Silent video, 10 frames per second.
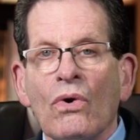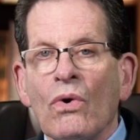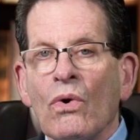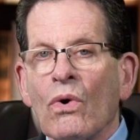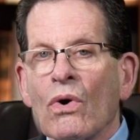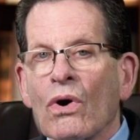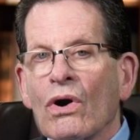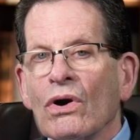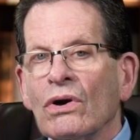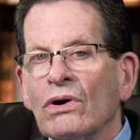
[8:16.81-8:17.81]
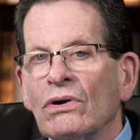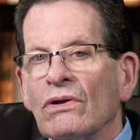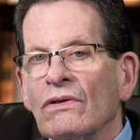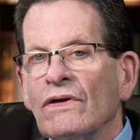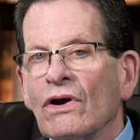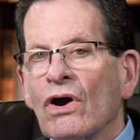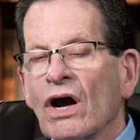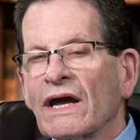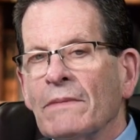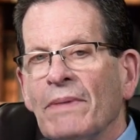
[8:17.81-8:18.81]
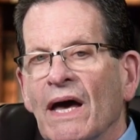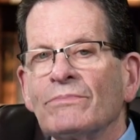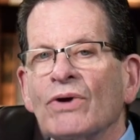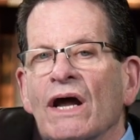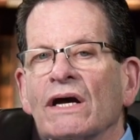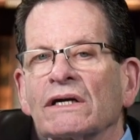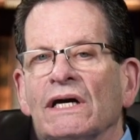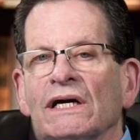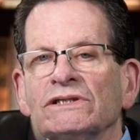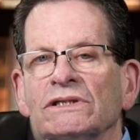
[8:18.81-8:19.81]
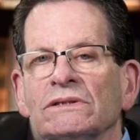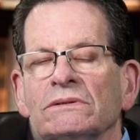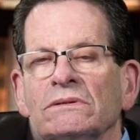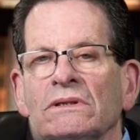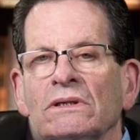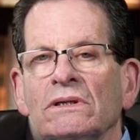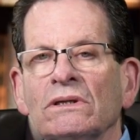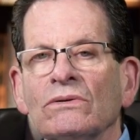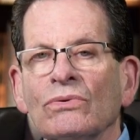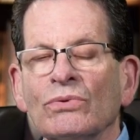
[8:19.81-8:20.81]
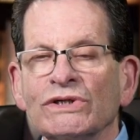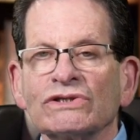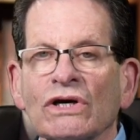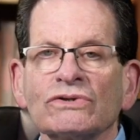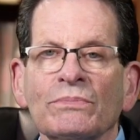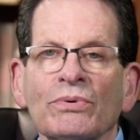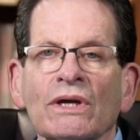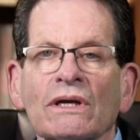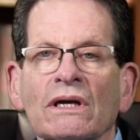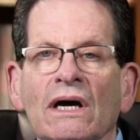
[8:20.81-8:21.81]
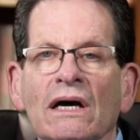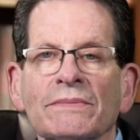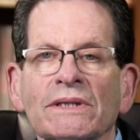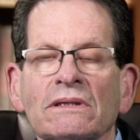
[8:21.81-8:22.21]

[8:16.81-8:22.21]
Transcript: Or they're hawking bad product at you, which is also pretty common